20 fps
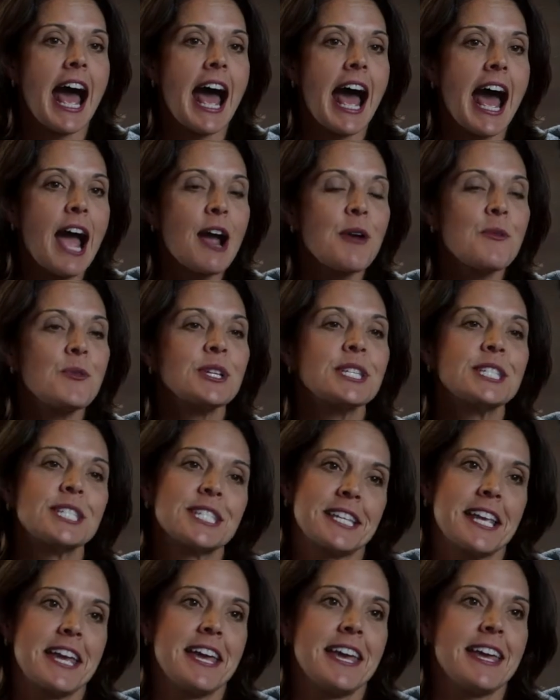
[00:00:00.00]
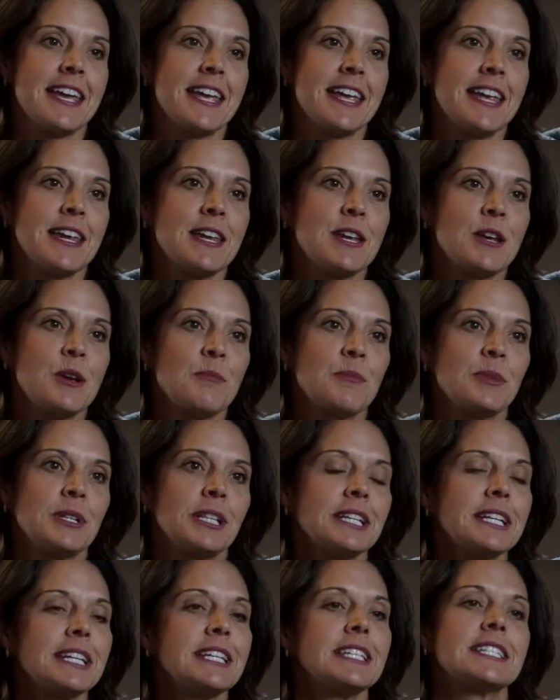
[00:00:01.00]
I would say
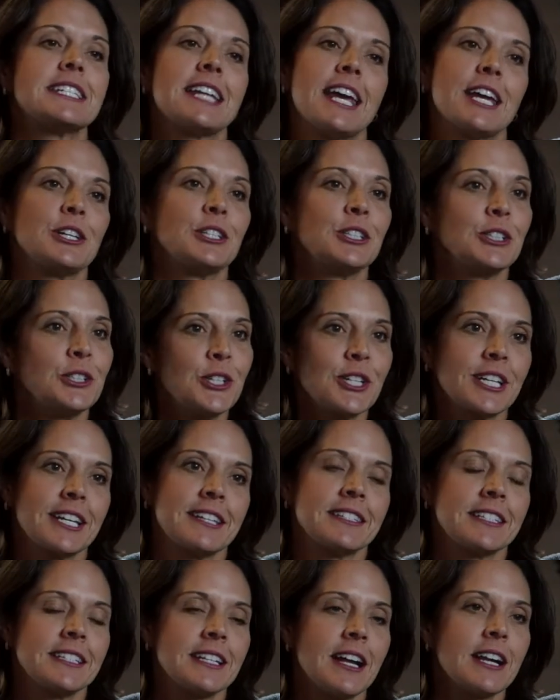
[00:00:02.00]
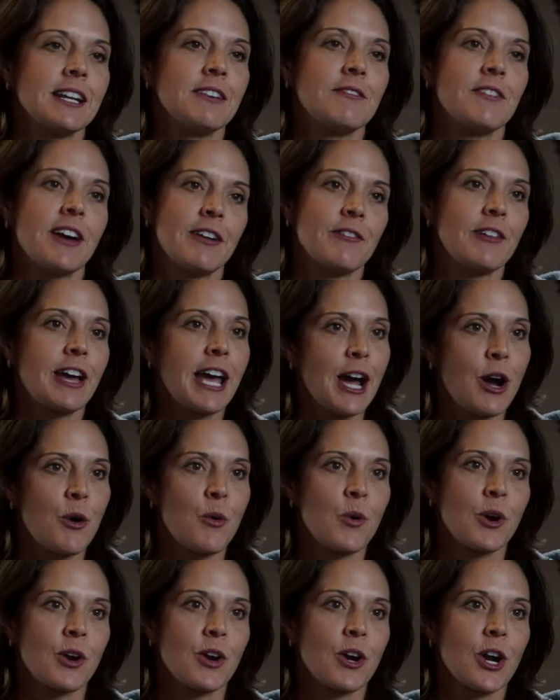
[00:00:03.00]
please take a look at the 95
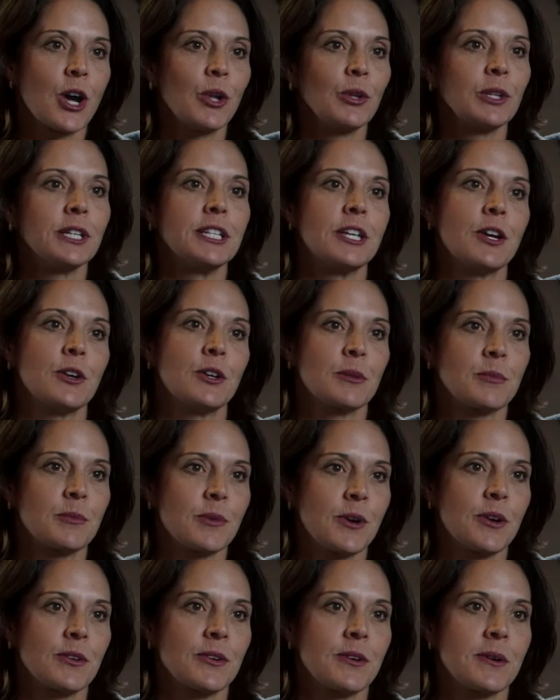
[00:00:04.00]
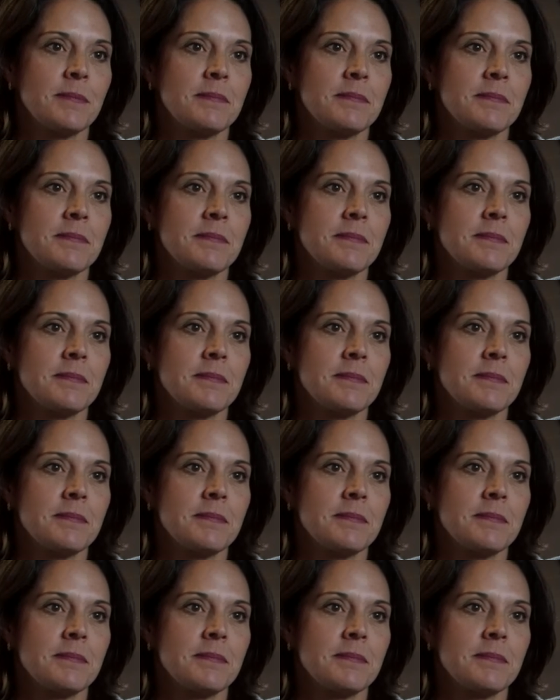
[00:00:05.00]
hour Holy Yoga program.